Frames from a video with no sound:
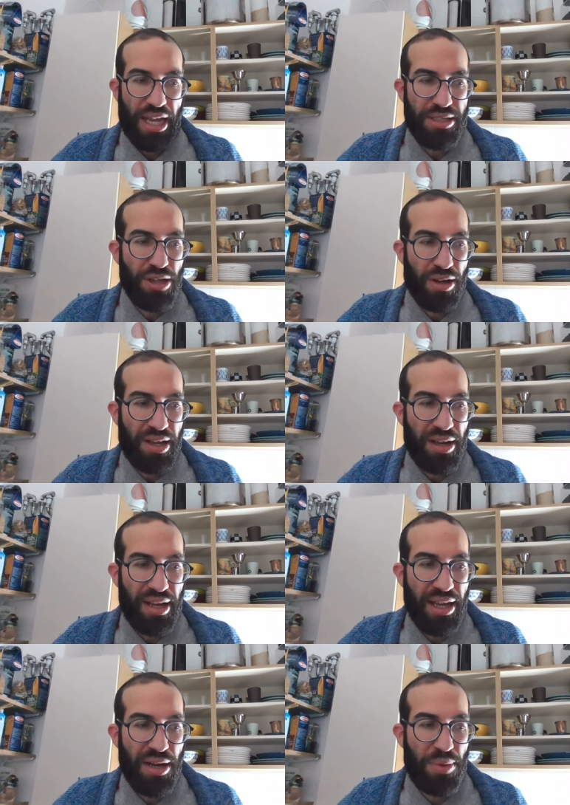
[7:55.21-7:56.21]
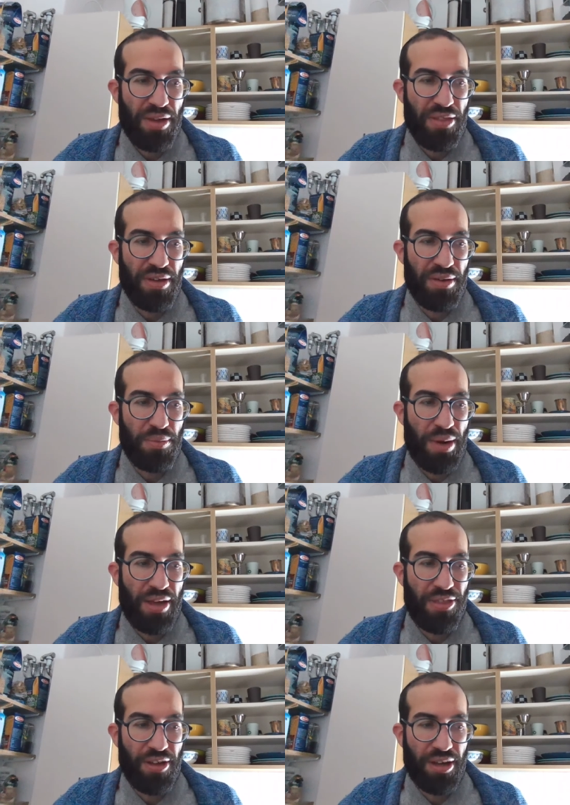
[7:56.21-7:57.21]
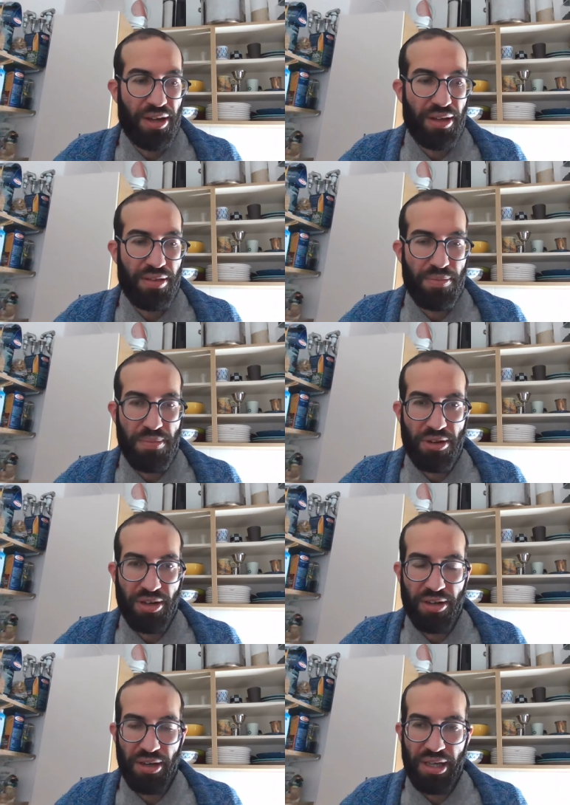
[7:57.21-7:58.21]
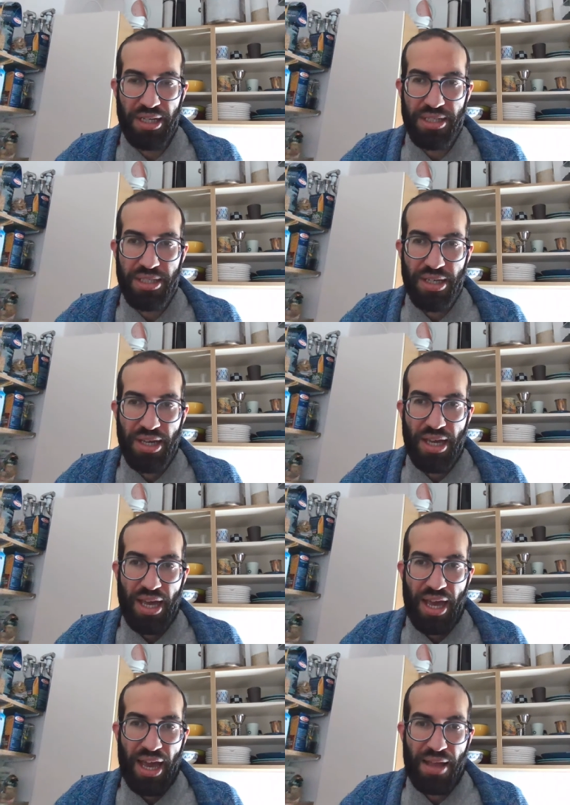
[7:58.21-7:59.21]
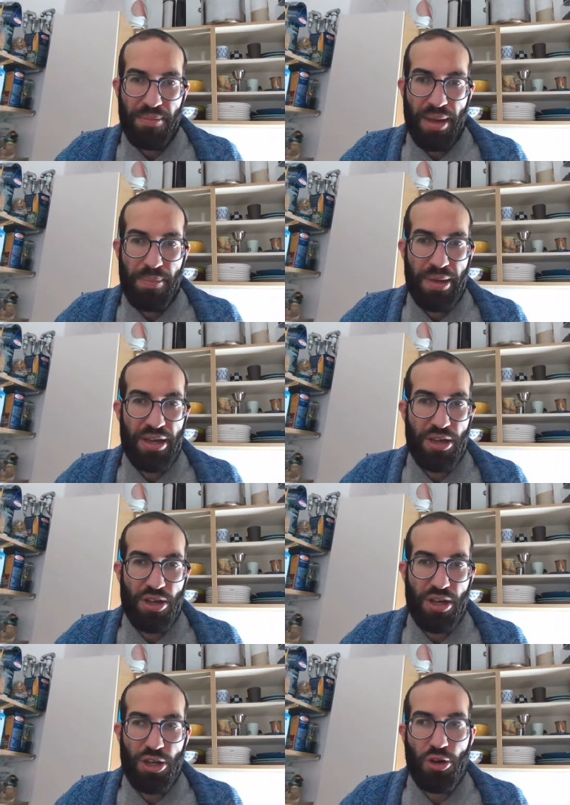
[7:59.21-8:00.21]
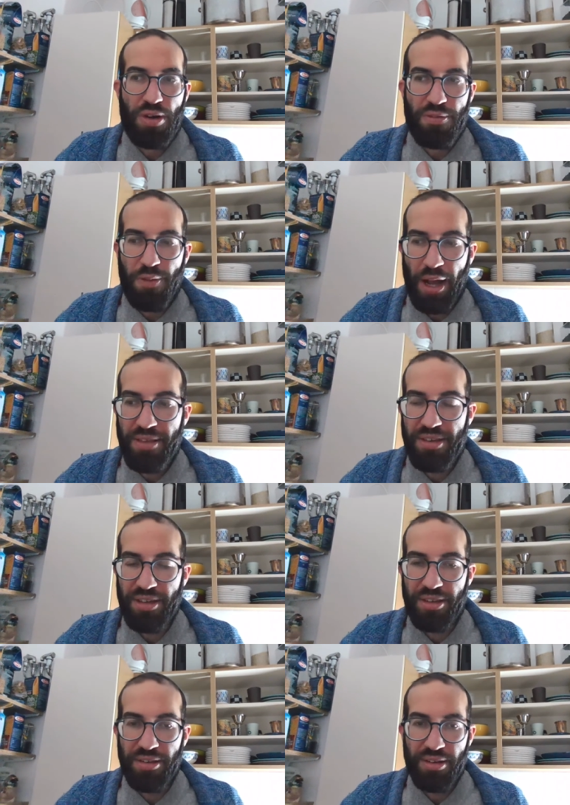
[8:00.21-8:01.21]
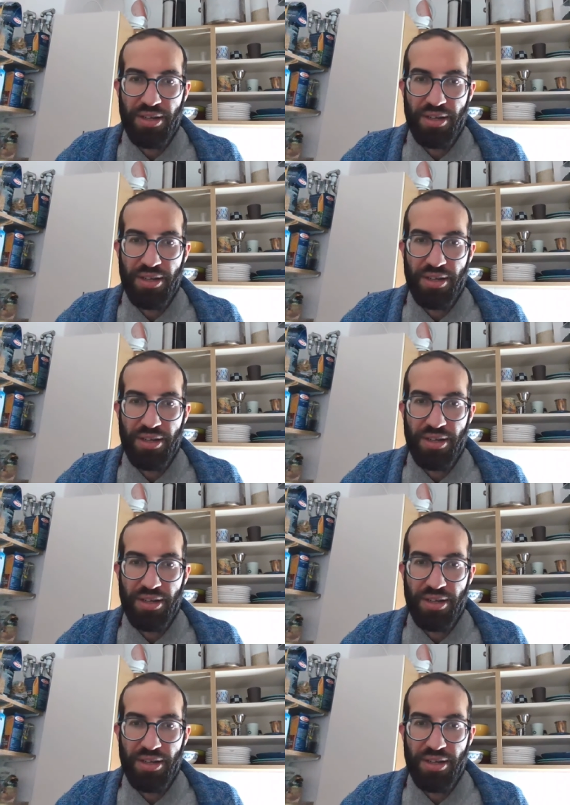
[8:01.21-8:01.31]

it's not clear where the, where the miracle is, and maybe you're invited